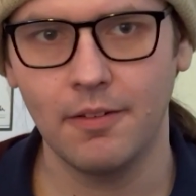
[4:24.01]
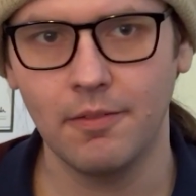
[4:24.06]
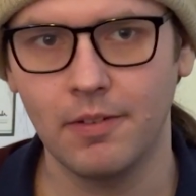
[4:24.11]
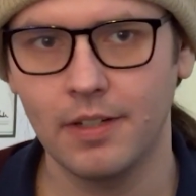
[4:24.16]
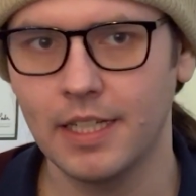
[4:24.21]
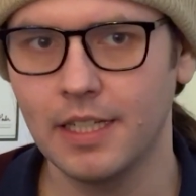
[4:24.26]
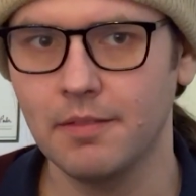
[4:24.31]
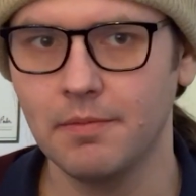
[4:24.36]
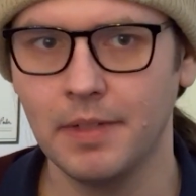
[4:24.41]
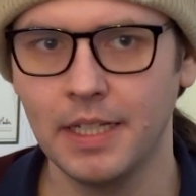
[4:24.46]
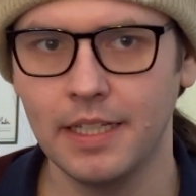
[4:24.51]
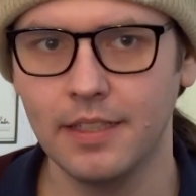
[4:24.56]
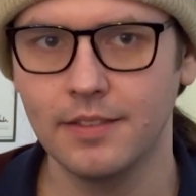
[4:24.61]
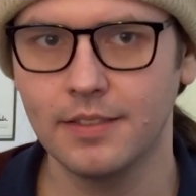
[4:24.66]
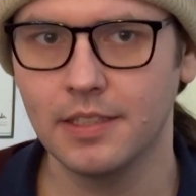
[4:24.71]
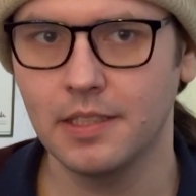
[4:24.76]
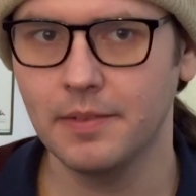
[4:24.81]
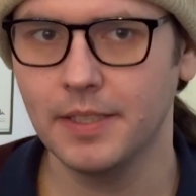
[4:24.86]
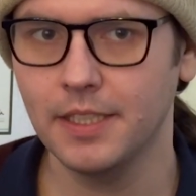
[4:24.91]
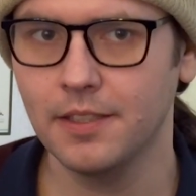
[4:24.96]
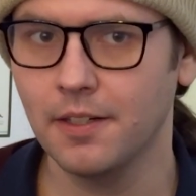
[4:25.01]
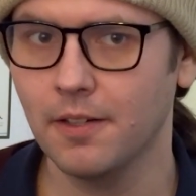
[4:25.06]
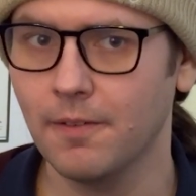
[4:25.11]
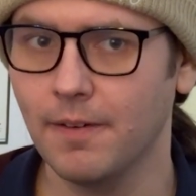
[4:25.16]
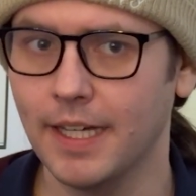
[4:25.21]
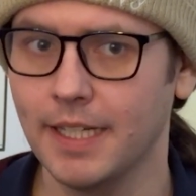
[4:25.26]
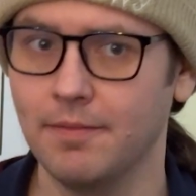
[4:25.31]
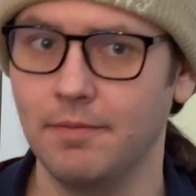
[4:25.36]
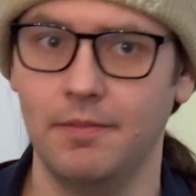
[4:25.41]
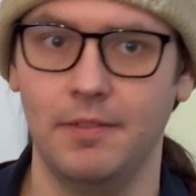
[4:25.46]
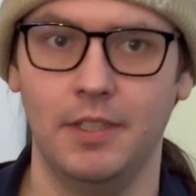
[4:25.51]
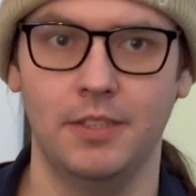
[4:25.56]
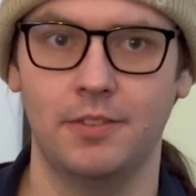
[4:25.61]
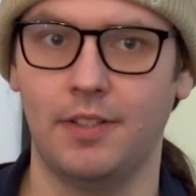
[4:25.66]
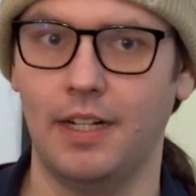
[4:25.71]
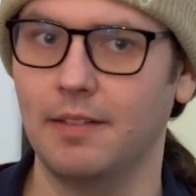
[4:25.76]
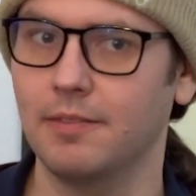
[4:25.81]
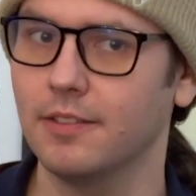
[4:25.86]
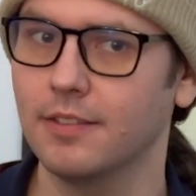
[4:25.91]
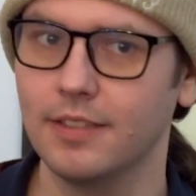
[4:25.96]
what it means to be, like a
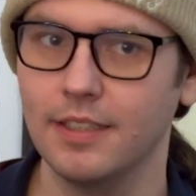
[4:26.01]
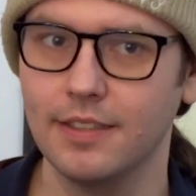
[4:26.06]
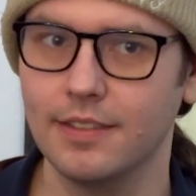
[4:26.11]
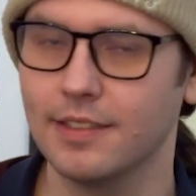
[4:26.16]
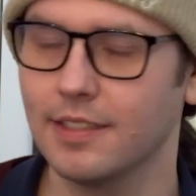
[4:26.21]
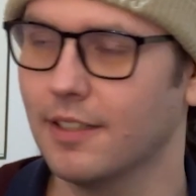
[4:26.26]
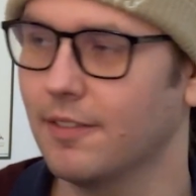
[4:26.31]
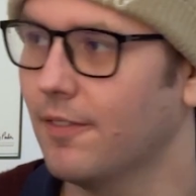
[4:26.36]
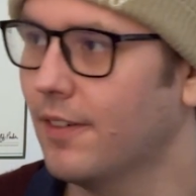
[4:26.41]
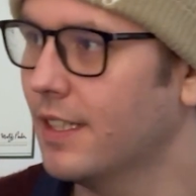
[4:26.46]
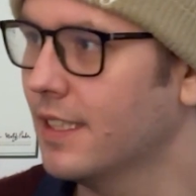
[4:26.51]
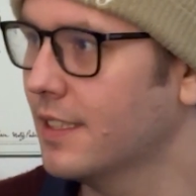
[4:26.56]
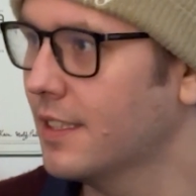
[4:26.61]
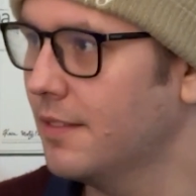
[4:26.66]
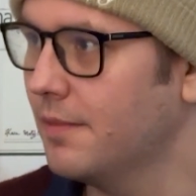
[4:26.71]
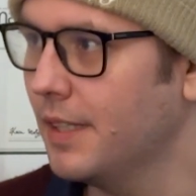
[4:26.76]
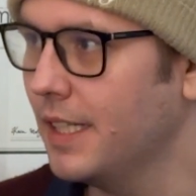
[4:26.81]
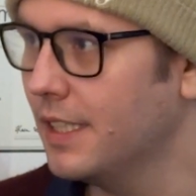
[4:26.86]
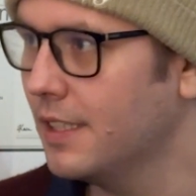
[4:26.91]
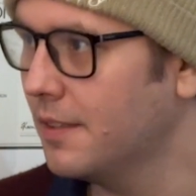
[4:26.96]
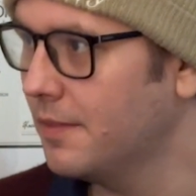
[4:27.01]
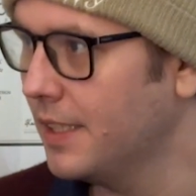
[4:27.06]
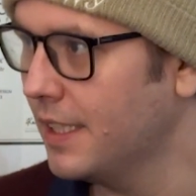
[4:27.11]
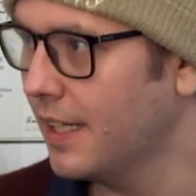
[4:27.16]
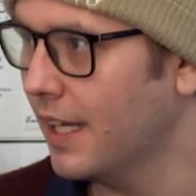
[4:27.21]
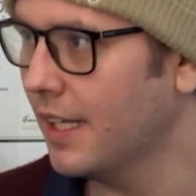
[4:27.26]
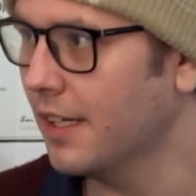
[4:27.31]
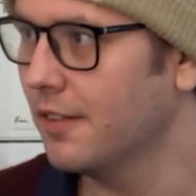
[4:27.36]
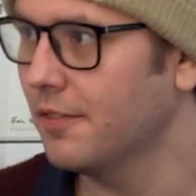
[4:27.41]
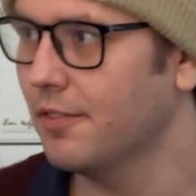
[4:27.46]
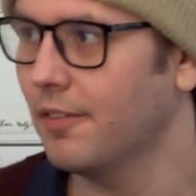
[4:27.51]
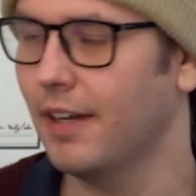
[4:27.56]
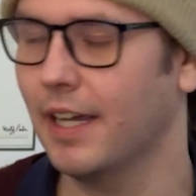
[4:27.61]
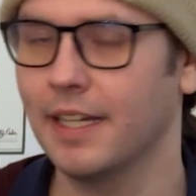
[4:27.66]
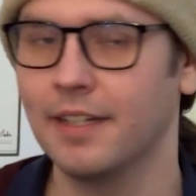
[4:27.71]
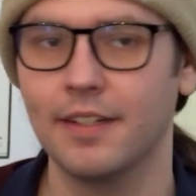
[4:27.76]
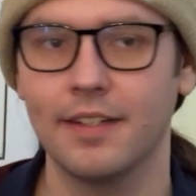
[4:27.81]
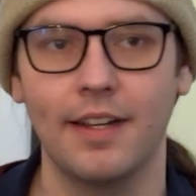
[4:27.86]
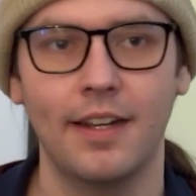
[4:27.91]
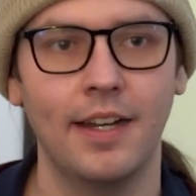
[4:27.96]
tribal citizen. What does it mean to be Native?
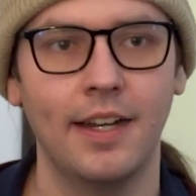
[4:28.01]
Like